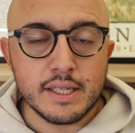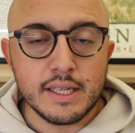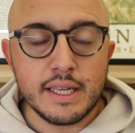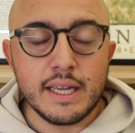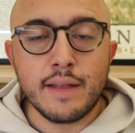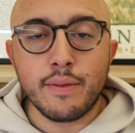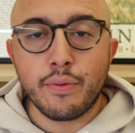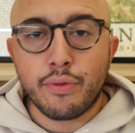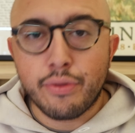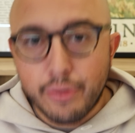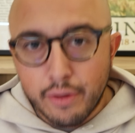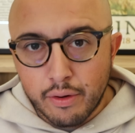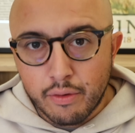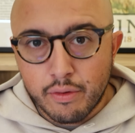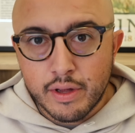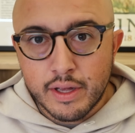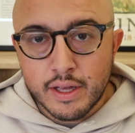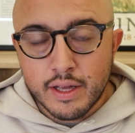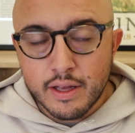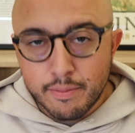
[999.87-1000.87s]
In
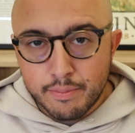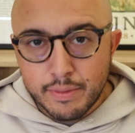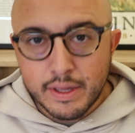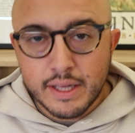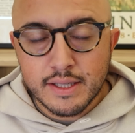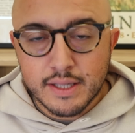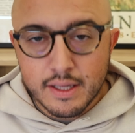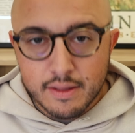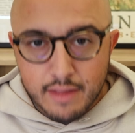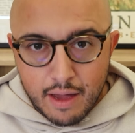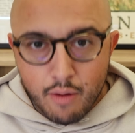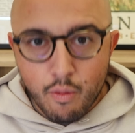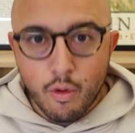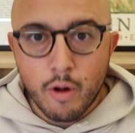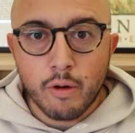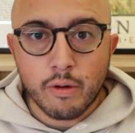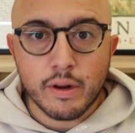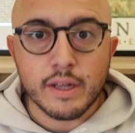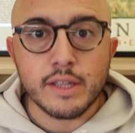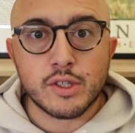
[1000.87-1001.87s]
theory, it means that that
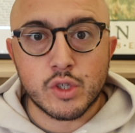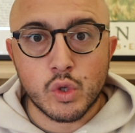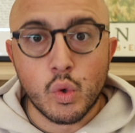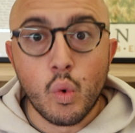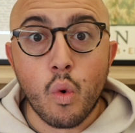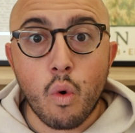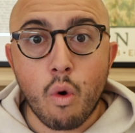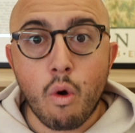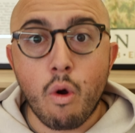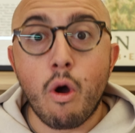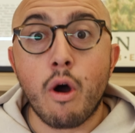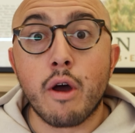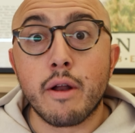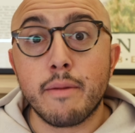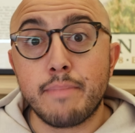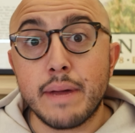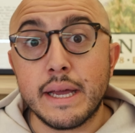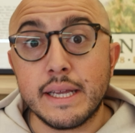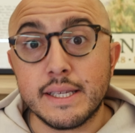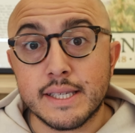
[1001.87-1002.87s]
runner can score on a
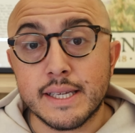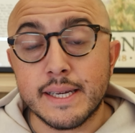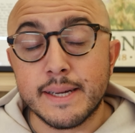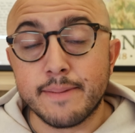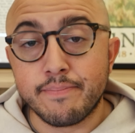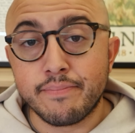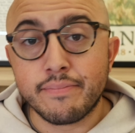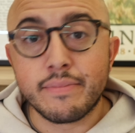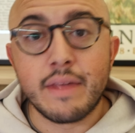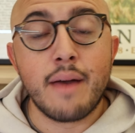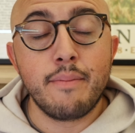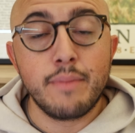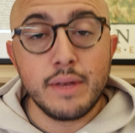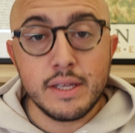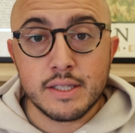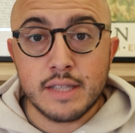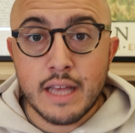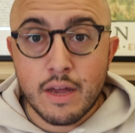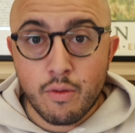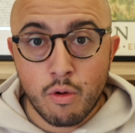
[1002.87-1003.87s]
base hit. That
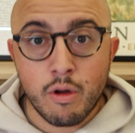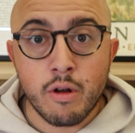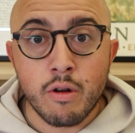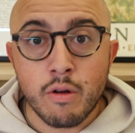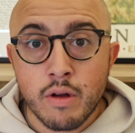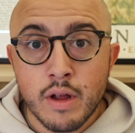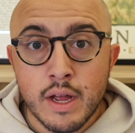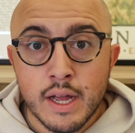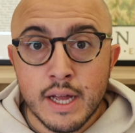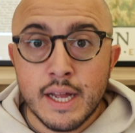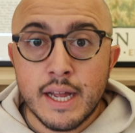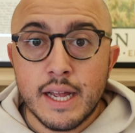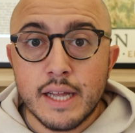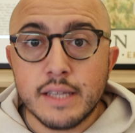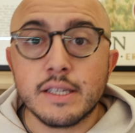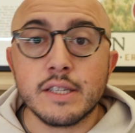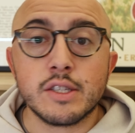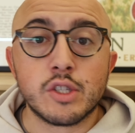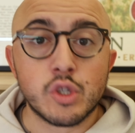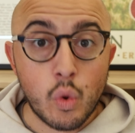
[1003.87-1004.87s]
means that runner is
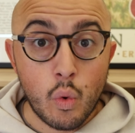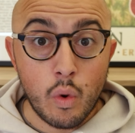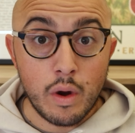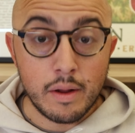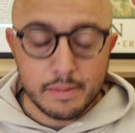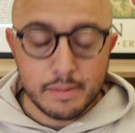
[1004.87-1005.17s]
in scoring